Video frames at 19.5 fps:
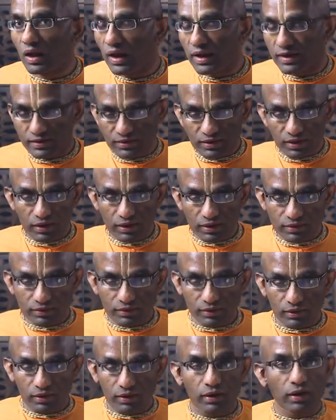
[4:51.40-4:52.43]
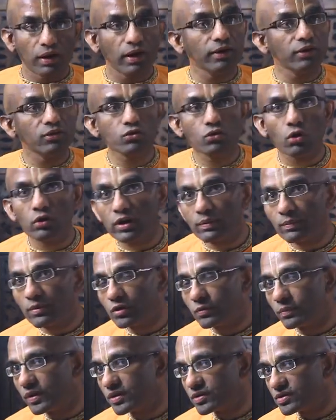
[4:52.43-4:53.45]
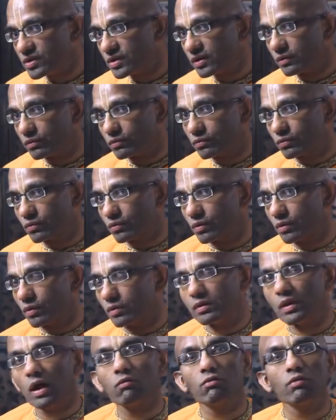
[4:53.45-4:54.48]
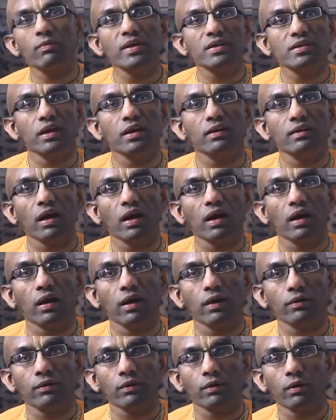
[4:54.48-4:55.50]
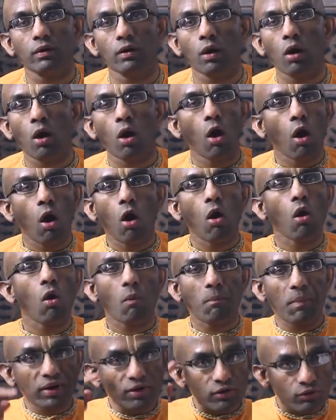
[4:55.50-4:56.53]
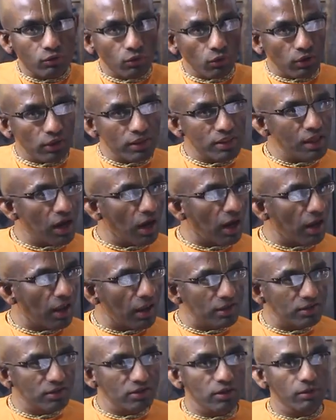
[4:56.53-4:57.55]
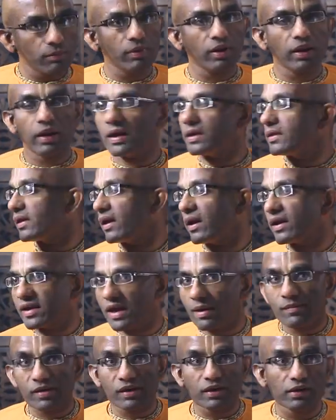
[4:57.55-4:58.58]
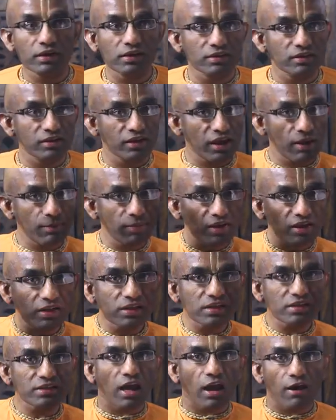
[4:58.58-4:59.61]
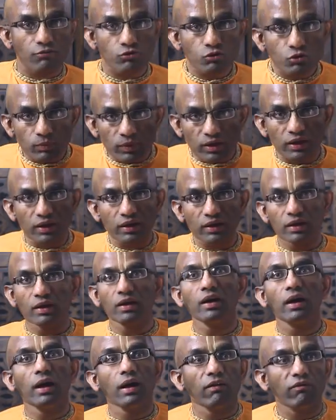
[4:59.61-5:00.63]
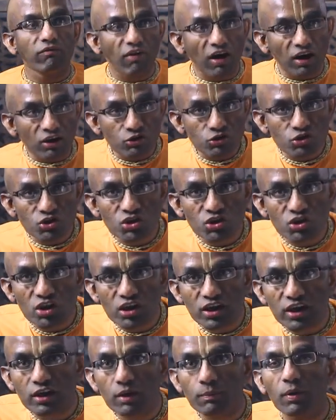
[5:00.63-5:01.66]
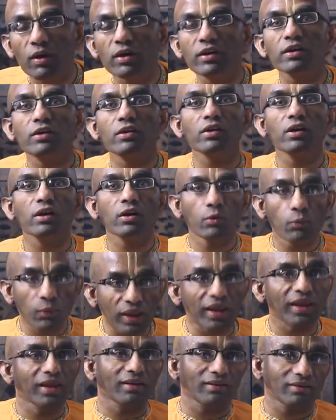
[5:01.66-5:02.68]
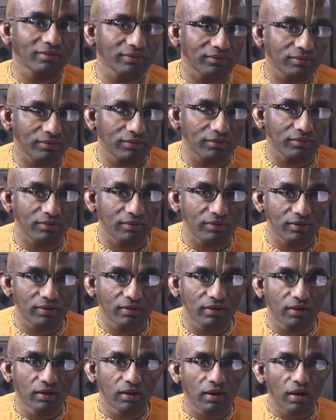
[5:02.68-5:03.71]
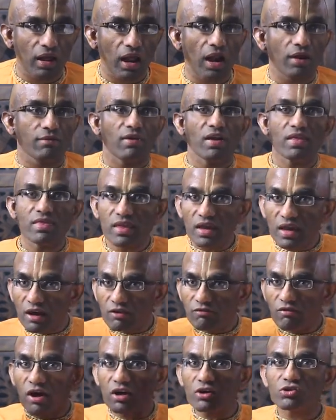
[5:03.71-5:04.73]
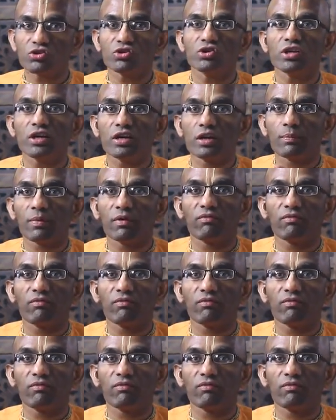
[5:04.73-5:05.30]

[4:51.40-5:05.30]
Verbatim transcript: and yet it is not able to perceive now we may say that, oh, but you know, in the eyes, in the brain, there are chemicals, and the chemicals have to be functioning in a particular way. And when they are functioning in a